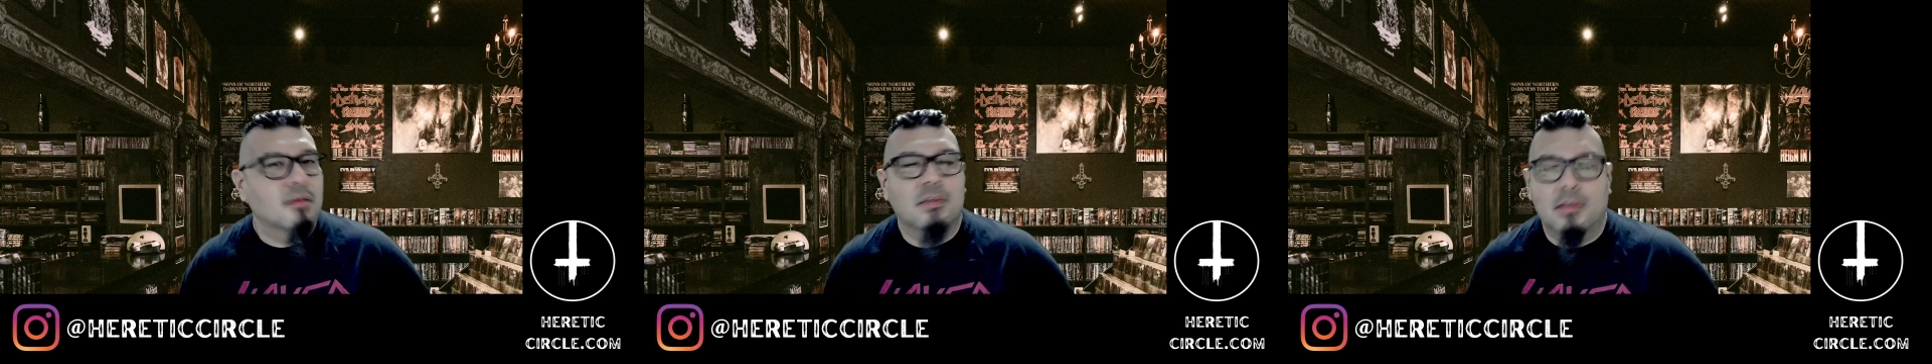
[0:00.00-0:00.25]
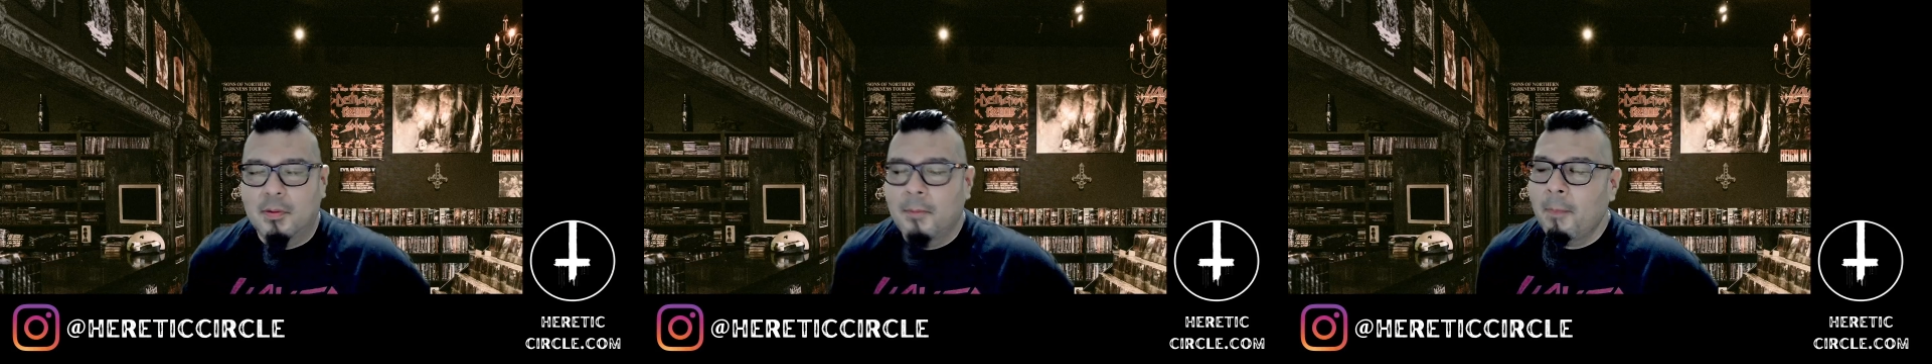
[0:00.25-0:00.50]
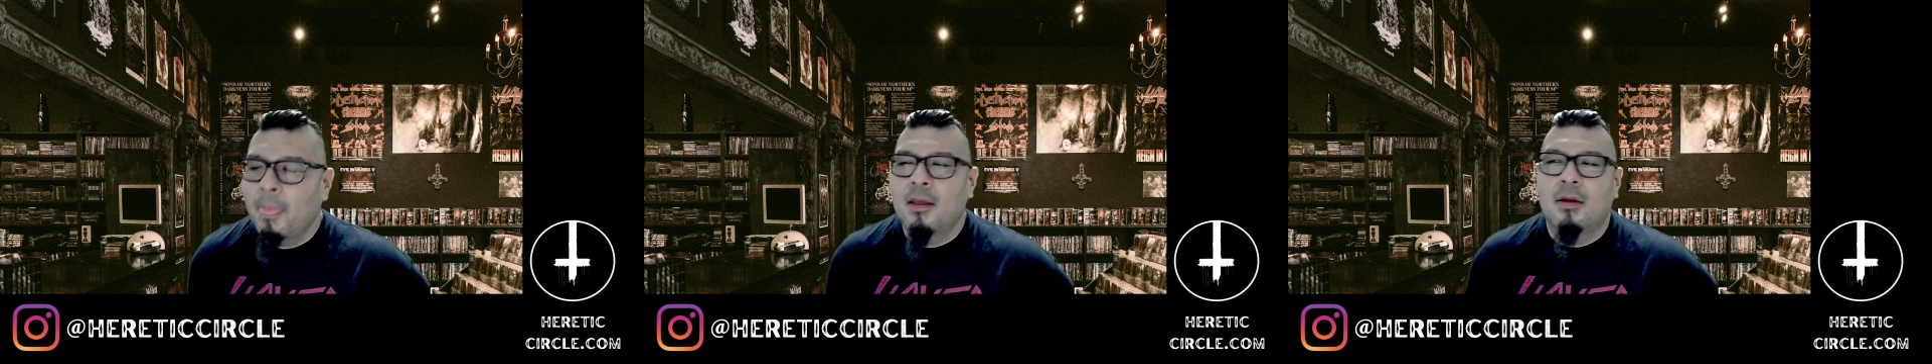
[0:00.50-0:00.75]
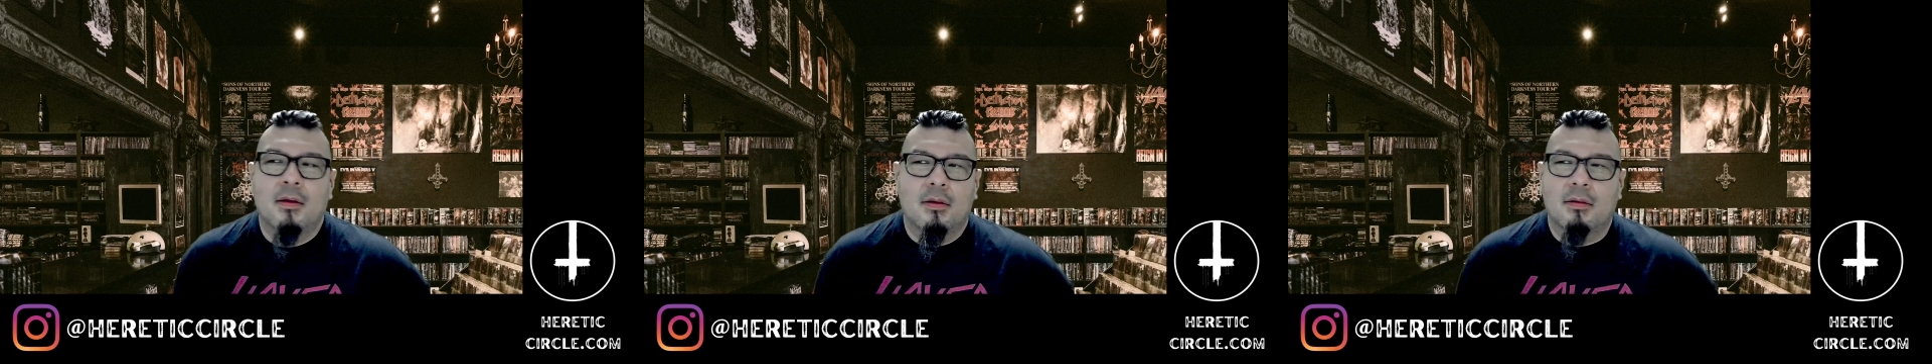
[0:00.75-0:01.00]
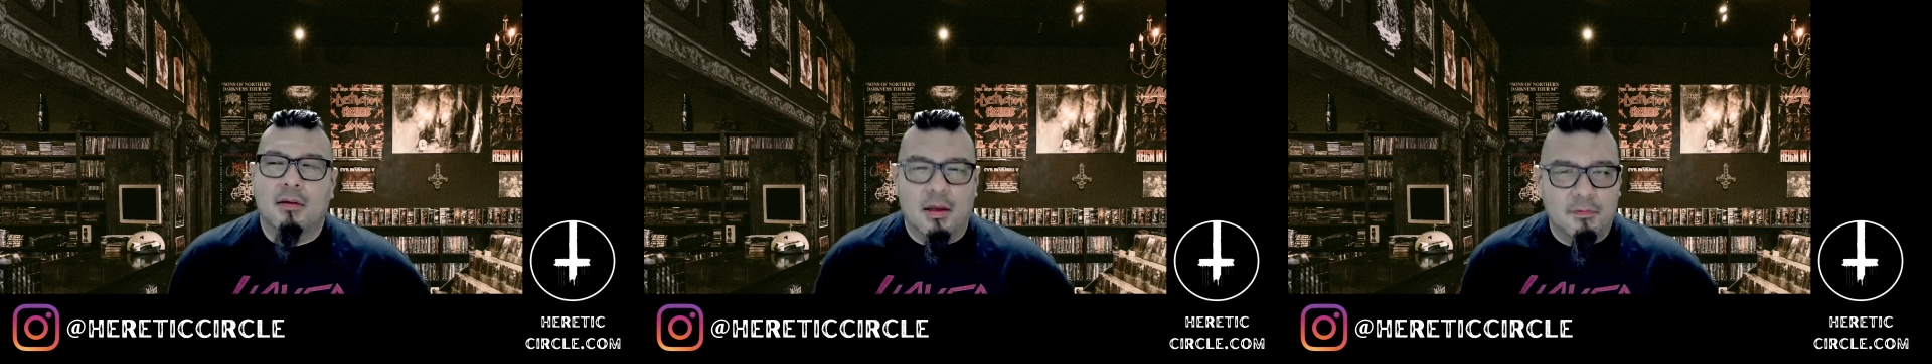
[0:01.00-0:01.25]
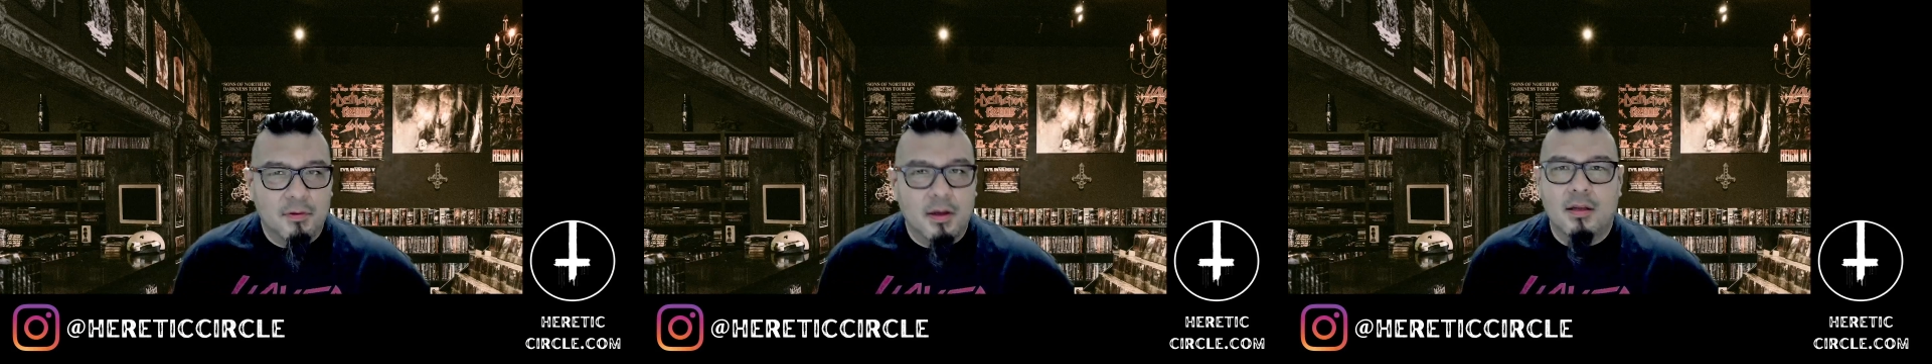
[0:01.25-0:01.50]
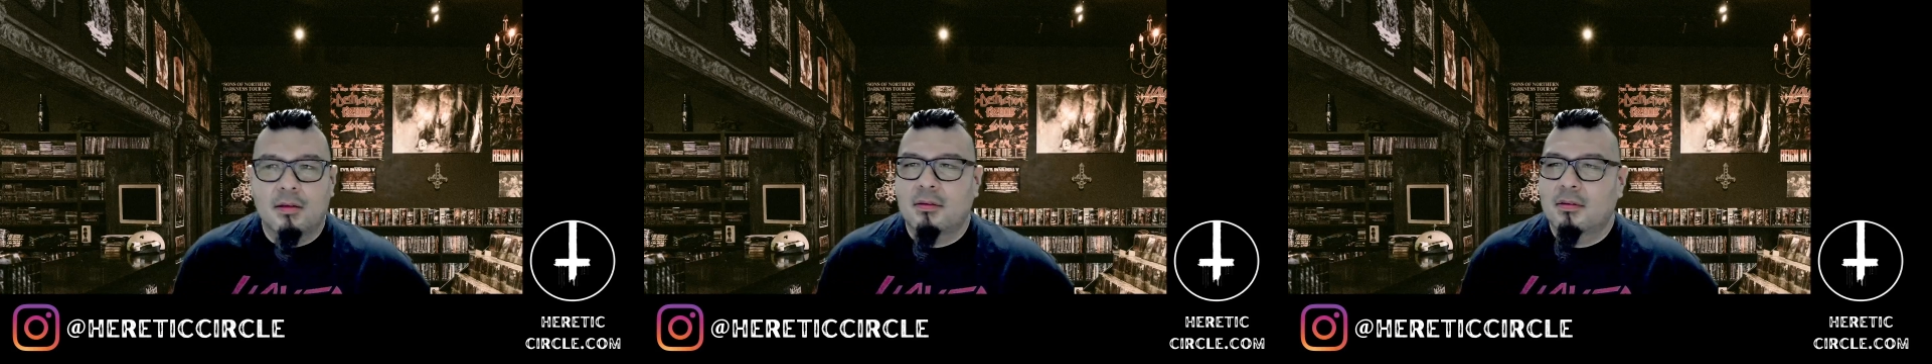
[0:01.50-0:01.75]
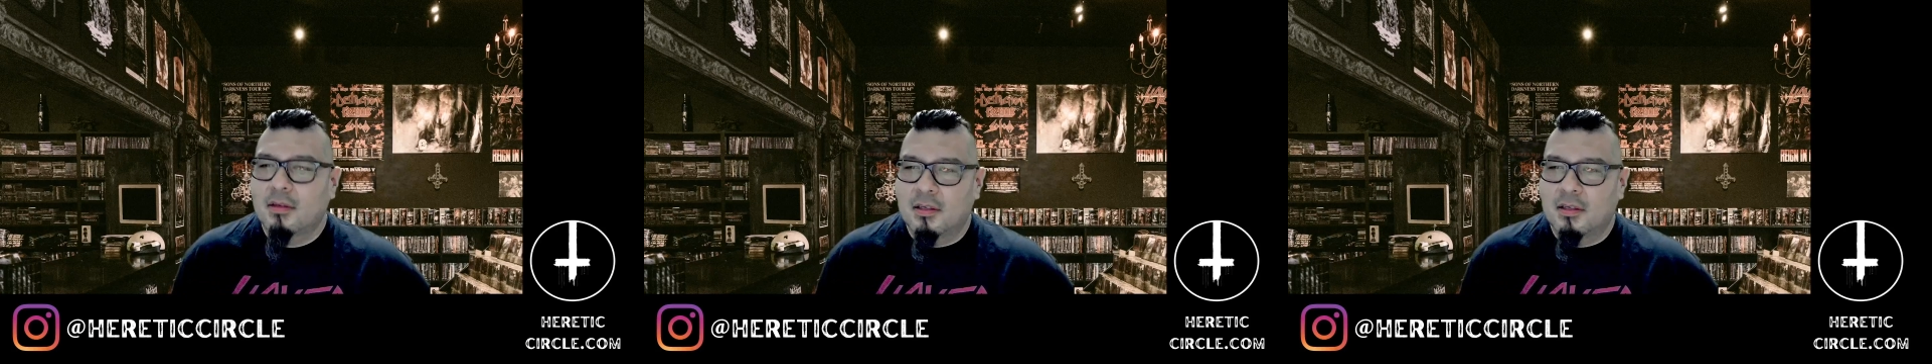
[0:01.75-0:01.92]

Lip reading: You know, you'll have fun.